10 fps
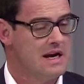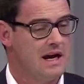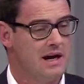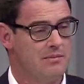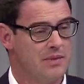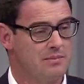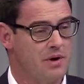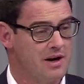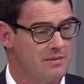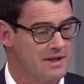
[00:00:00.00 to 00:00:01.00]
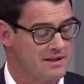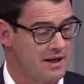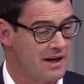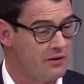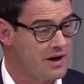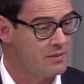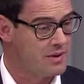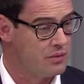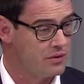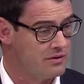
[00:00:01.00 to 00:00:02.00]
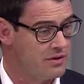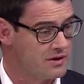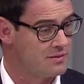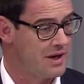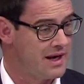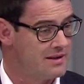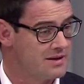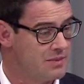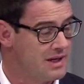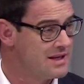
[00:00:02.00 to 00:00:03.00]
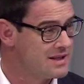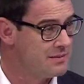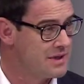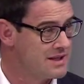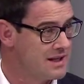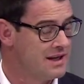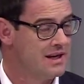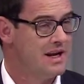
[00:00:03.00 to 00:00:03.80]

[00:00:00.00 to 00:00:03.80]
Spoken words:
But Parliament has an incredibly important role to play, and this police committee